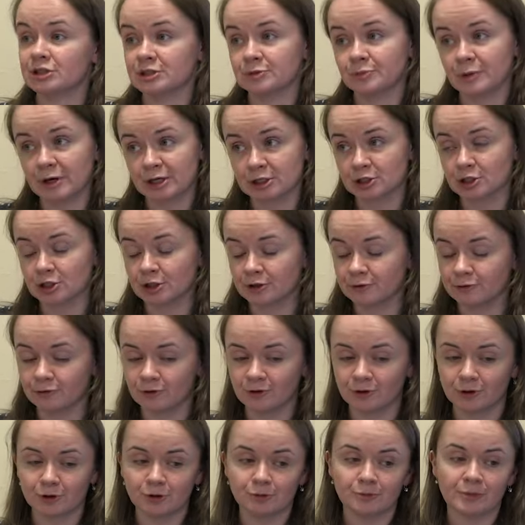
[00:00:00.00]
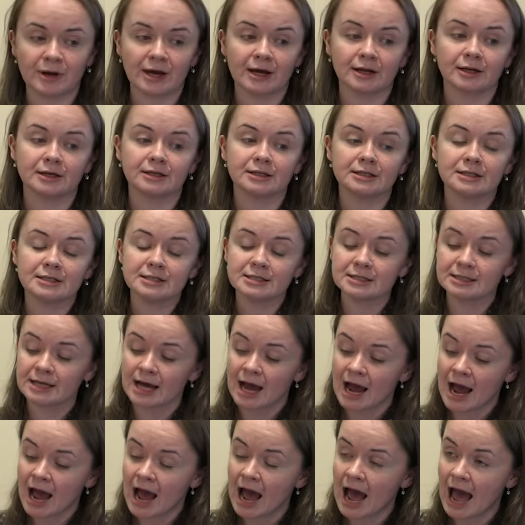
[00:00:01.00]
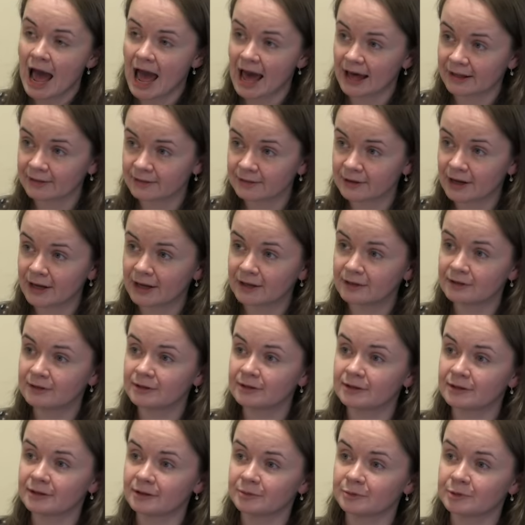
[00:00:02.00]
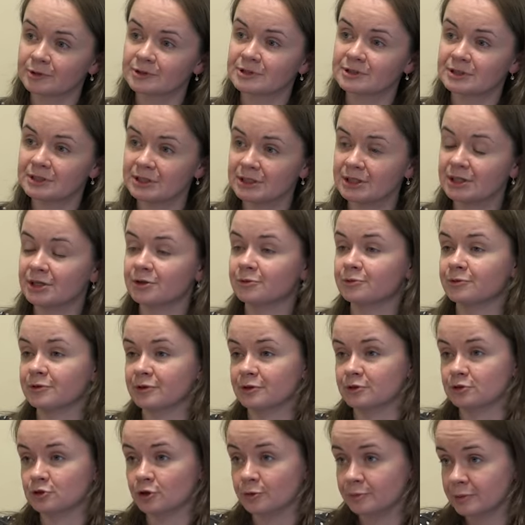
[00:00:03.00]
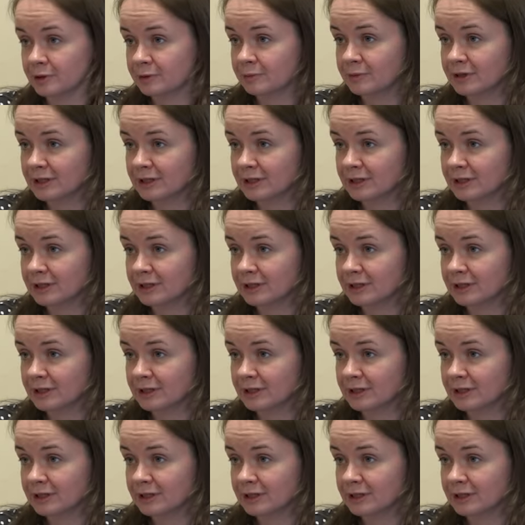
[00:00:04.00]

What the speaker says: especially for humanities, and then proceeding with topic